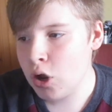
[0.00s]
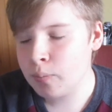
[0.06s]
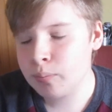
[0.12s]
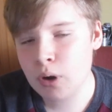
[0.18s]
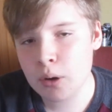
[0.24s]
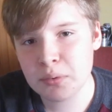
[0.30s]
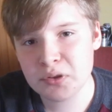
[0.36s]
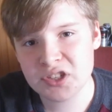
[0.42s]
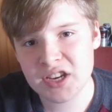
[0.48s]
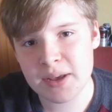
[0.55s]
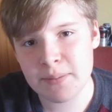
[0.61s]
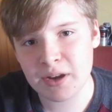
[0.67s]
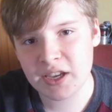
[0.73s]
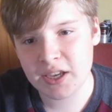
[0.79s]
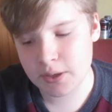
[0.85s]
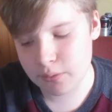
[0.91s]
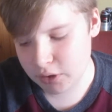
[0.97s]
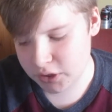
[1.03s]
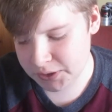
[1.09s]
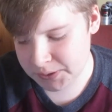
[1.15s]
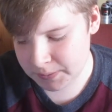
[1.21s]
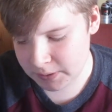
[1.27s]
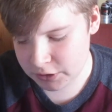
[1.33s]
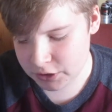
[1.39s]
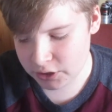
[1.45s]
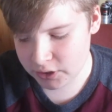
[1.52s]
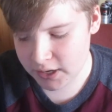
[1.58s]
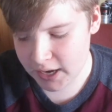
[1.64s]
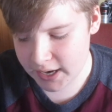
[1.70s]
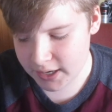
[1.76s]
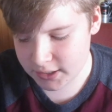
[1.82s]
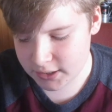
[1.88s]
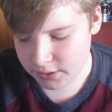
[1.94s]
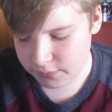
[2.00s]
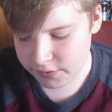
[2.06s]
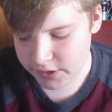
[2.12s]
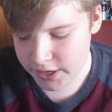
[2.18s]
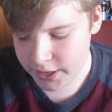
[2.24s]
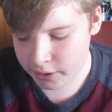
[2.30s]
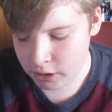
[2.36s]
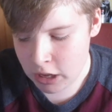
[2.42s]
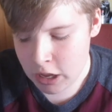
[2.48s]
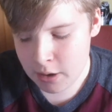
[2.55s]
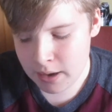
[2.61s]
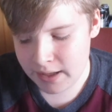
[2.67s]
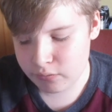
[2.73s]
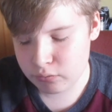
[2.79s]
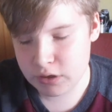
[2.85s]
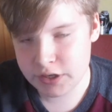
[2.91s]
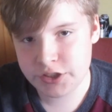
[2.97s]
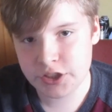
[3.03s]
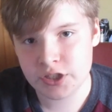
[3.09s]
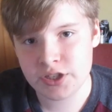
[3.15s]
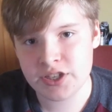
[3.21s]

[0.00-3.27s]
probably say my key ones as well, so get into the video. We have Richard